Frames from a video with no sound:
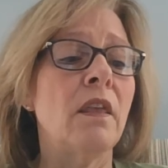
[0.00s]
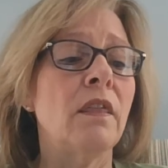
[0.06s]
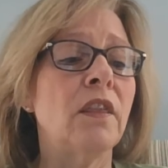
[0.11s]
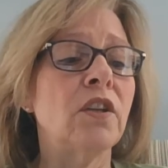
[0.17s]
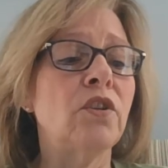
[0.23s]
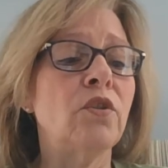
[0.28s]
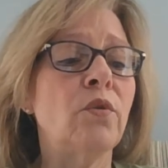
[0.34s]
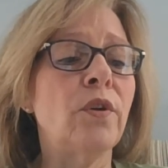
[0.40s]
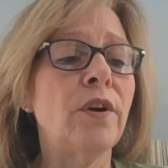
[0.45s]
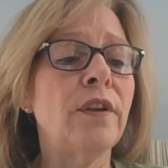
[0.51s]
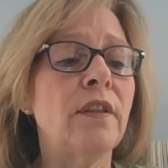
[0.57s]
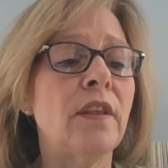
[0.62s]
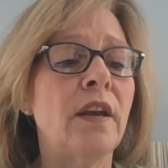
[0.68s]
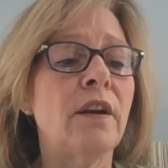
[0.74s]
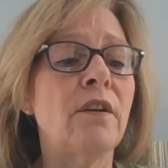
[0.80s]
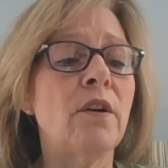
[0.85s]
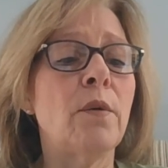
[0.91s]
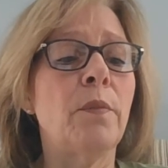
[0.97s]
The door
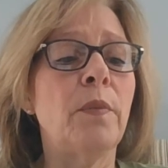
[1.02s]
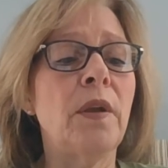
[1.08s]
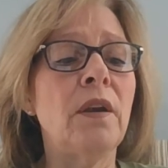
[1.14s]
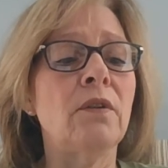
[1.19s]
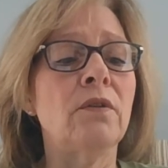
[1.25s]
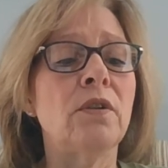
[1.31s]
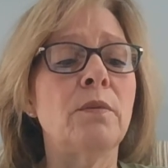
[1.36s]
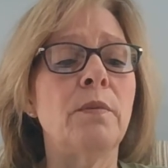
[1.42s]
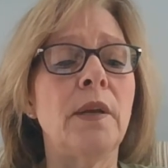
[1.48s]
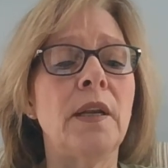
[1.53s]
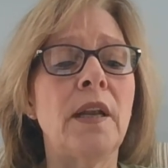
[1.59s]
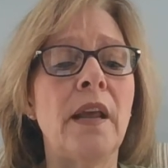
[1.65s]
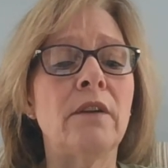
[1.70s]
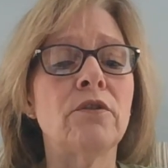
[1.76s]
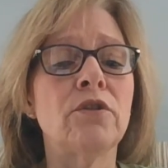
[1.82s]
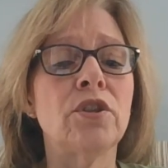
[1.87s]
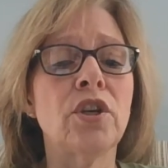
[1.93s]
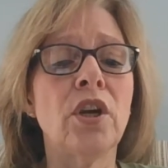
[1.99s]
there appeared to be
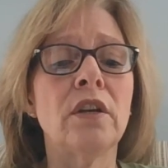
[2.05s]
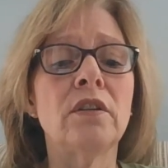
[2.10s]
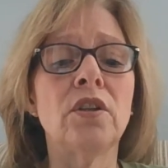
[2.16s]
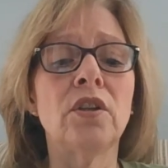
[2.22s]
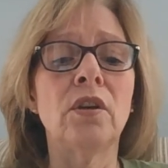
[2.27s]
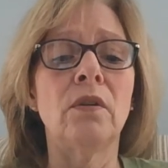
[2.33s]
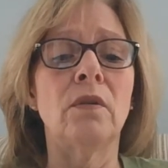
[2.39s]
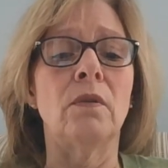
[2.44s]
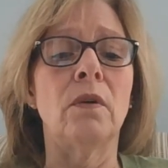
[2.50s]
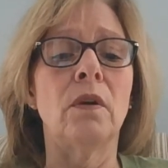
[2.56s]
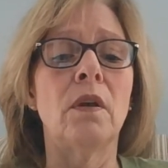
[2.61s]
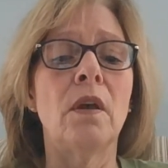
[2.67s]
nailed shut too,